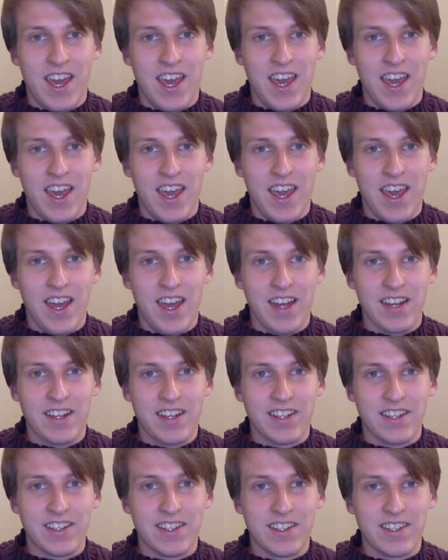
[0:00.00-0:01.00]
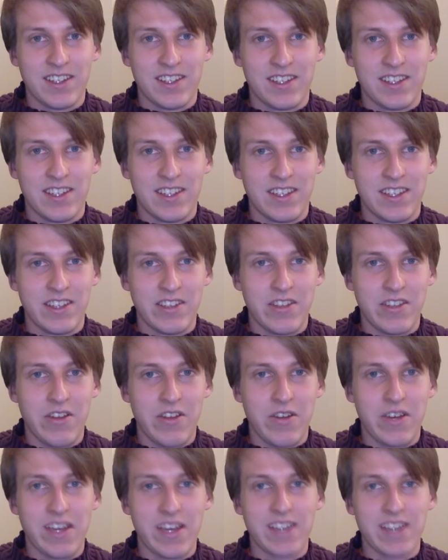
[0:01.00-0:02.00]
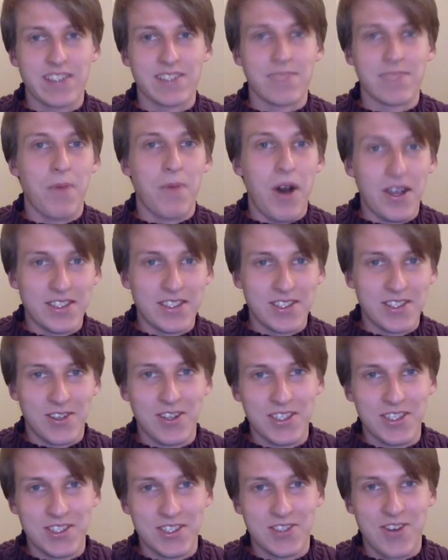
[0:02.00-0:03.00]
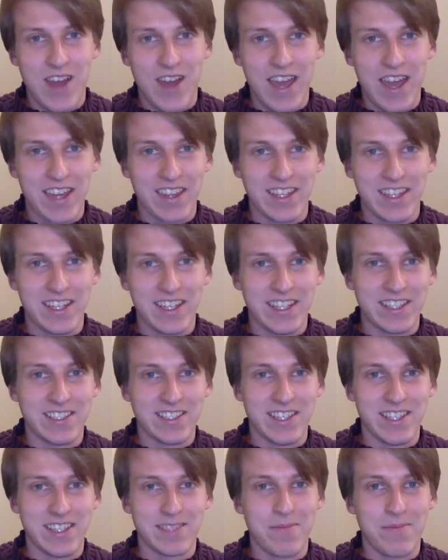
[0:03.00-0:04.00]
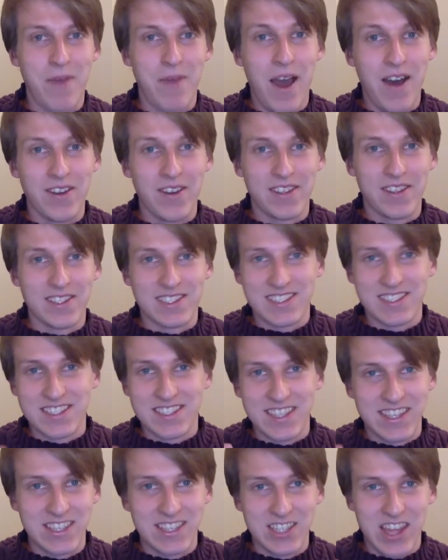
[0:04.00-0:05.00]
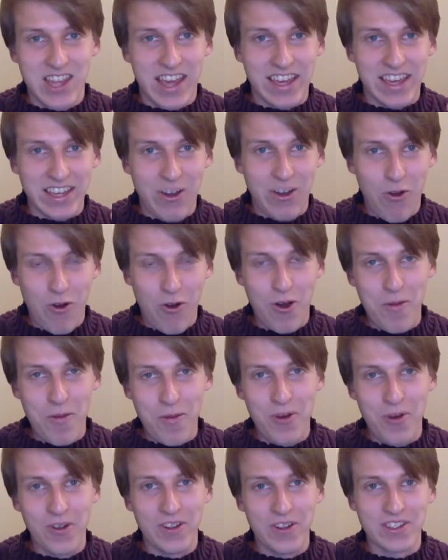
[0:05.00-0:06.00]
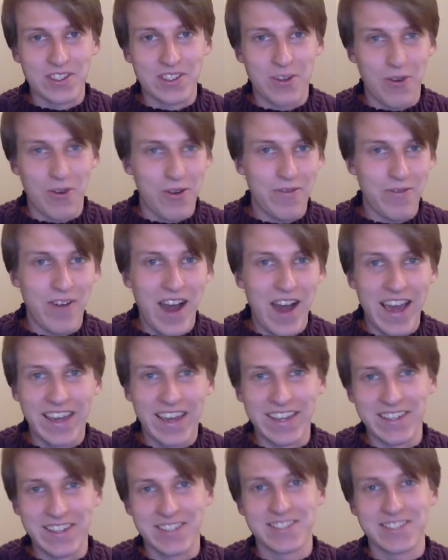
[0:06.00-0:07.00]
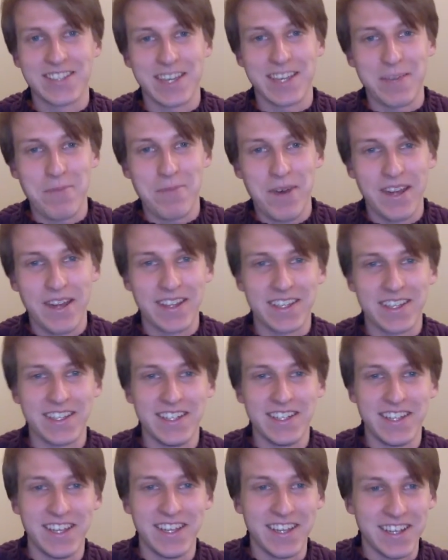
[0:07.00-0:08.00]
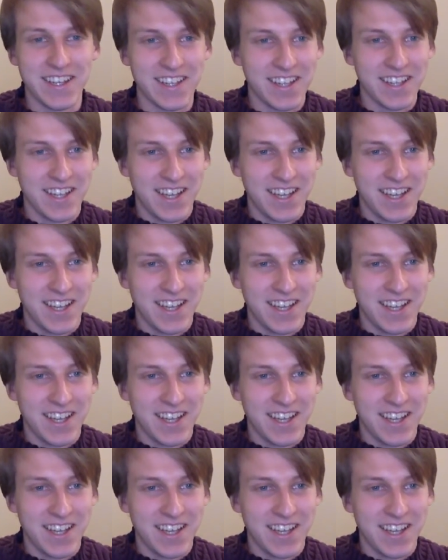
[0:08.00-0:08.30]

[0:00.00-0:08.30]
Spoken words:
and you know, he has this monstrous strength, and his mouth is like horrible, it's horrifying, it looks like a pelican eel,